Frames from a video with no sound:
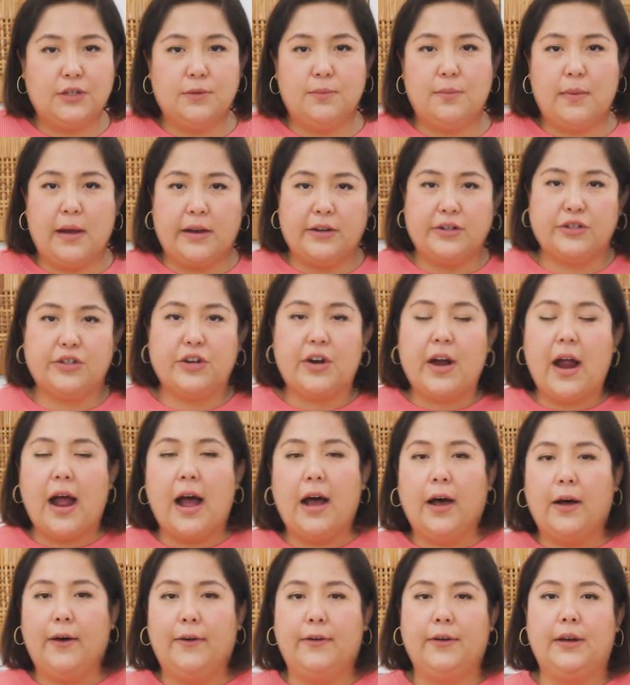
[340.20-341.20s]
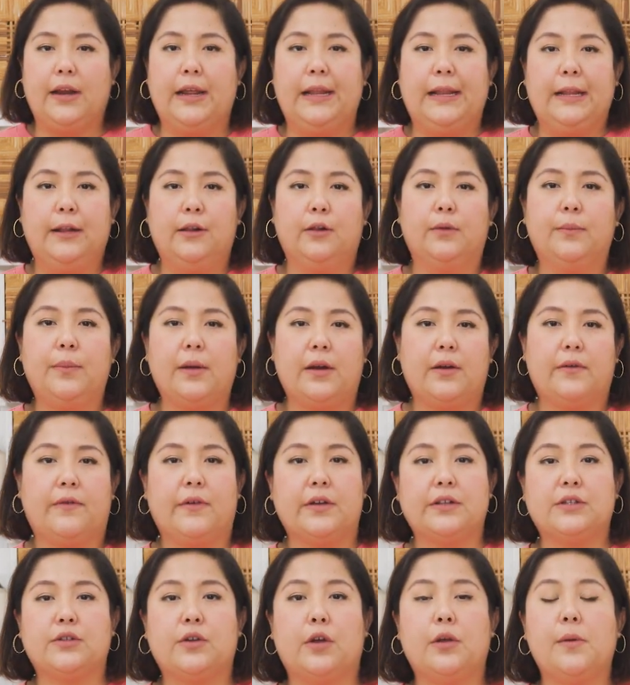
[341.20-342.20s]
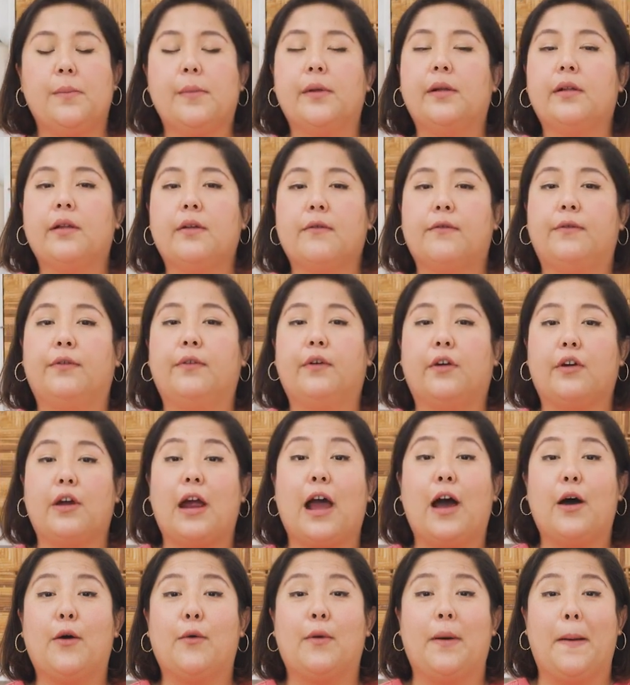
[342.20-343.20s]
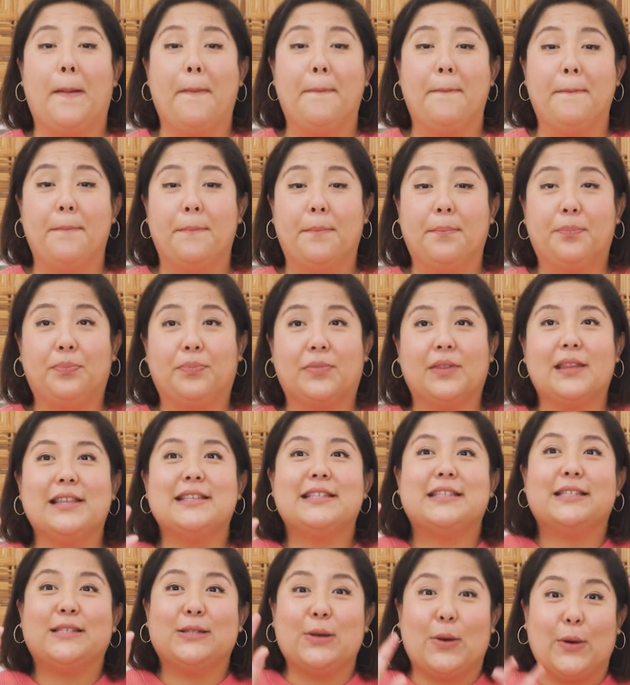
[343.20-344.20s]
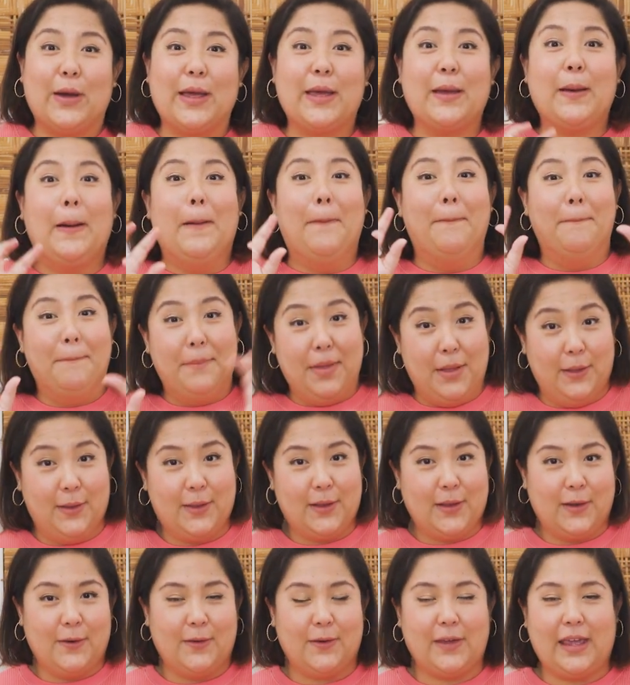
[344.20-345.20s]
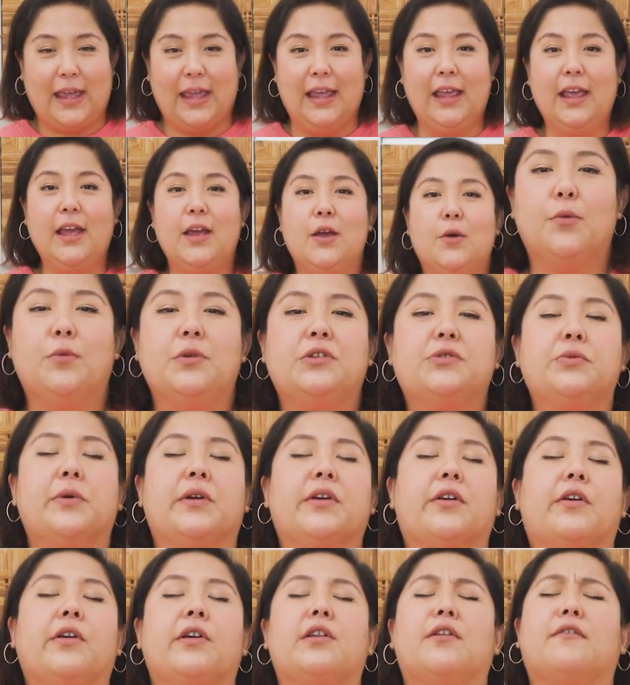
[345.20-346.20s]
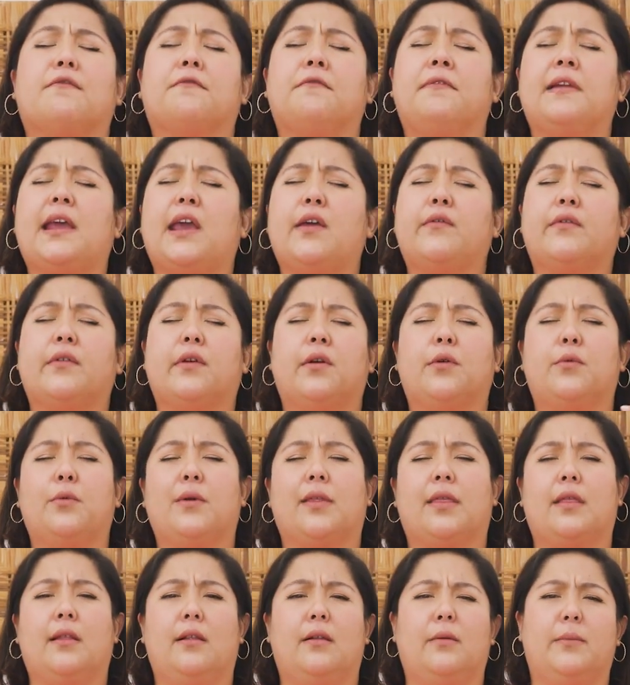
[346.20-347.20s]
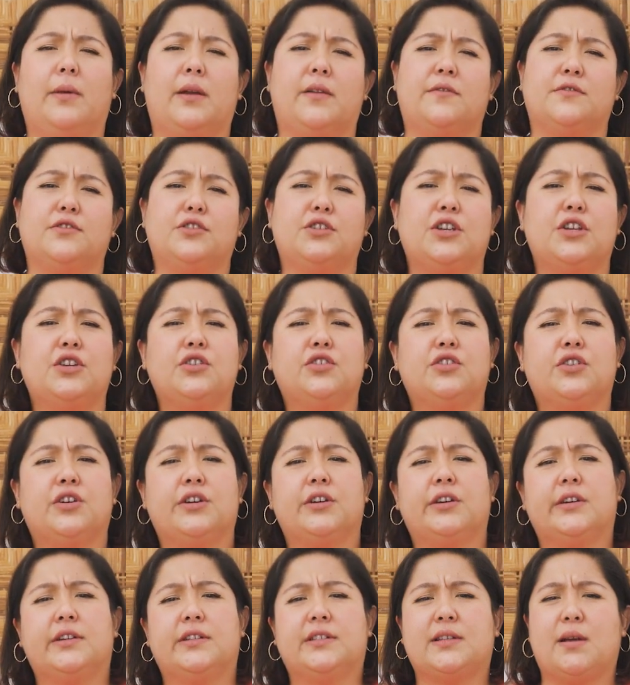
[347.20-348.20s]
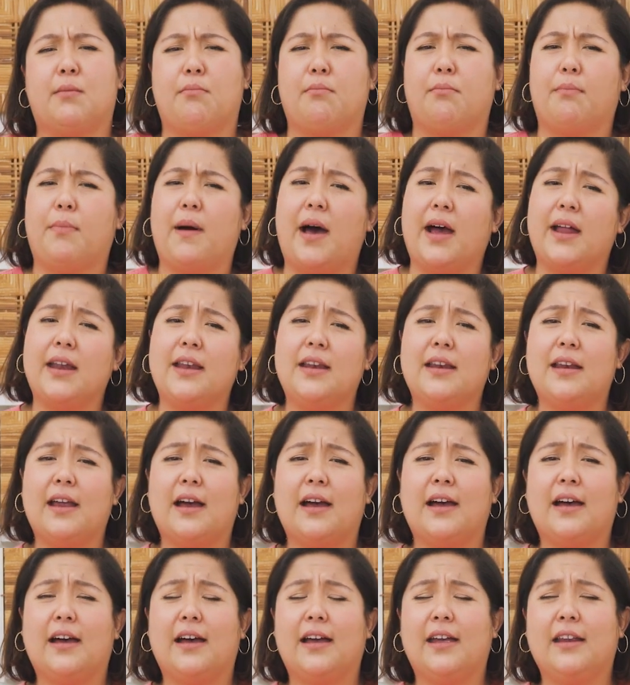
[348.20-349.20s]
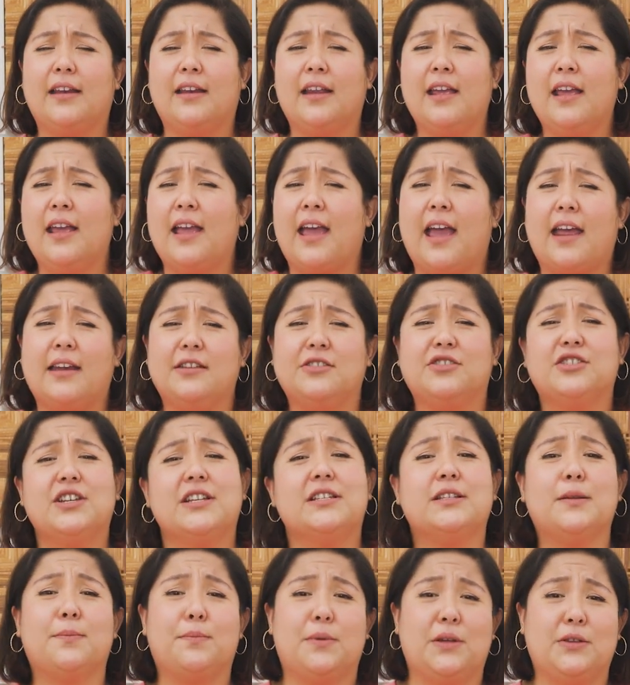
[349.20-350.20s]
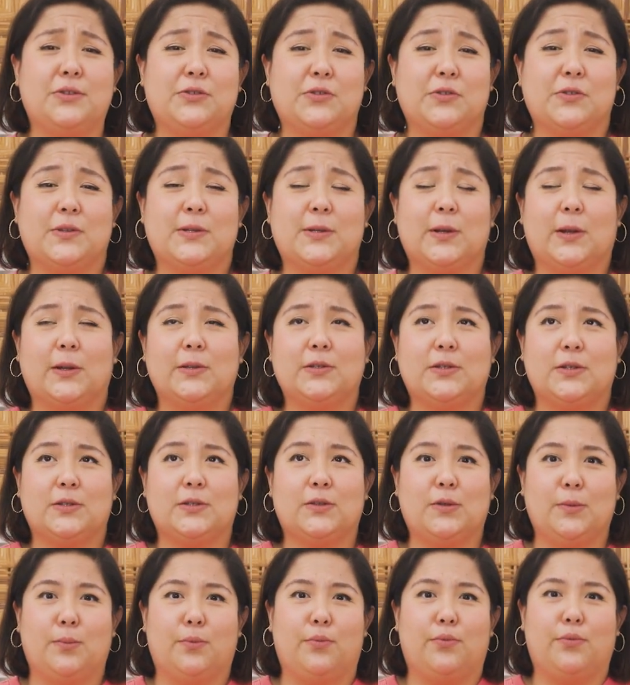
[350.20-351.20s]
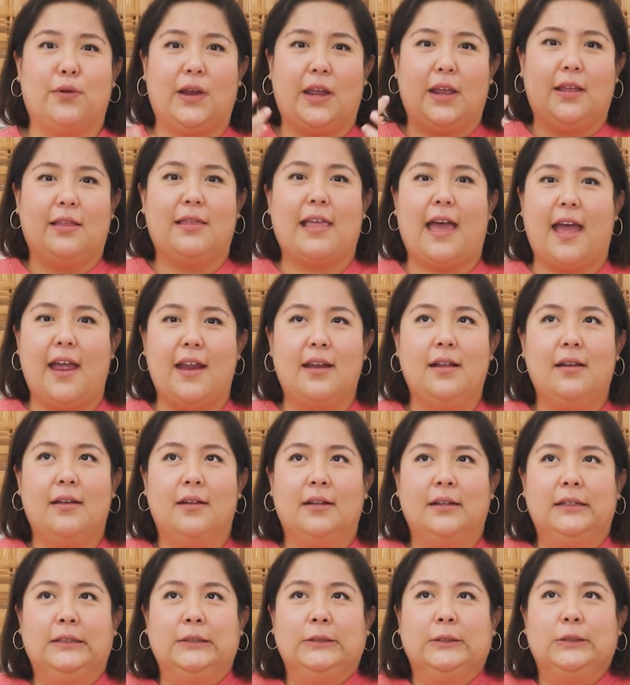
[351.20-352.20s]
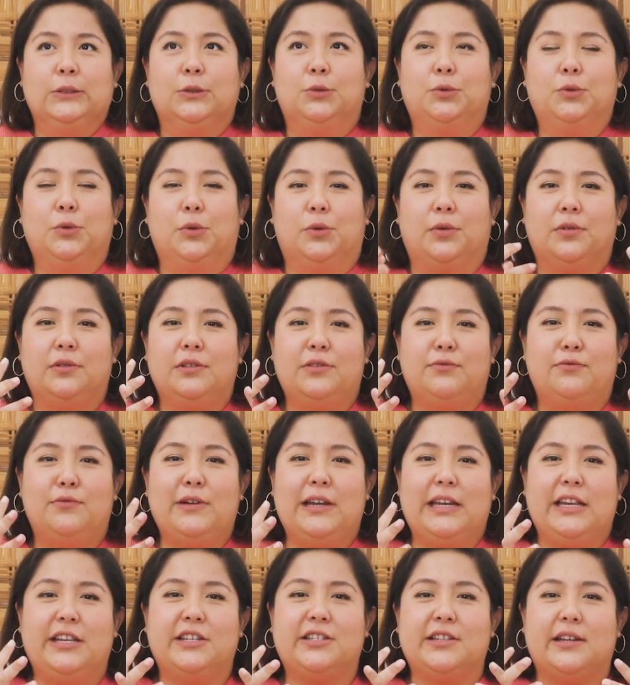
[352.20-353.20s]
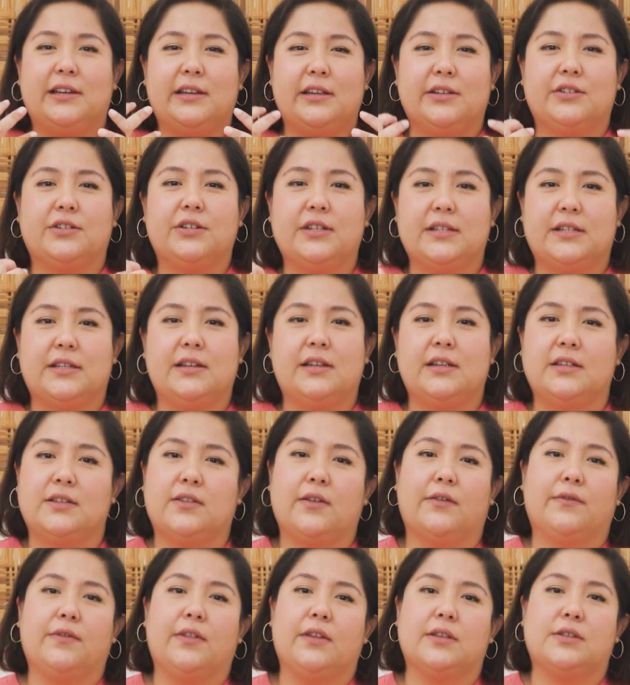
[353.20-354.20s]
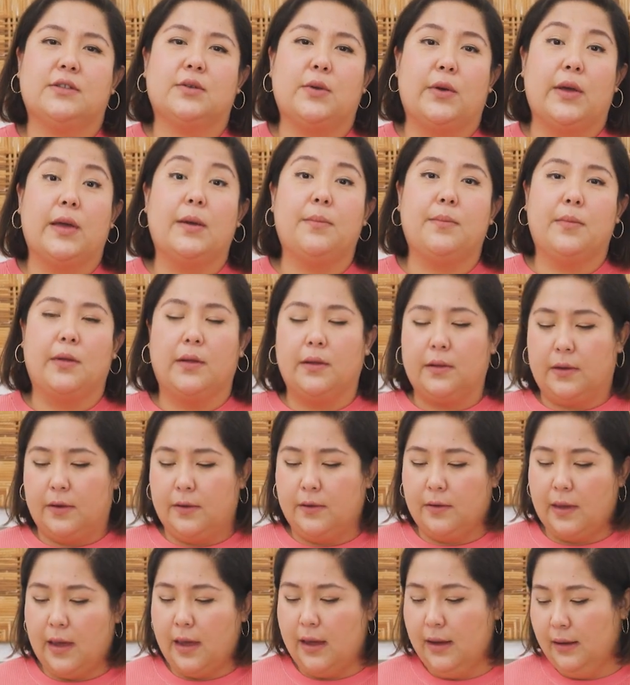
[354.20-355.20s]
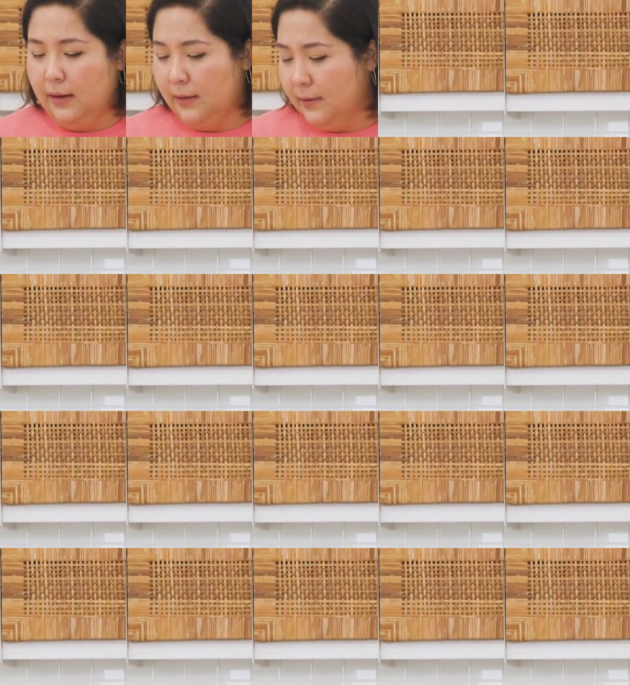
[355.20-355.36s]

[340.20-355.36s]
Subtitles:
to measure out a little bit of our soy milk for our soya milk, okay, which we're going to flavor with a little bit of ginger, some pandan, and just a pinch of salt just to bring that really deliciousness of the soya milk. Okay,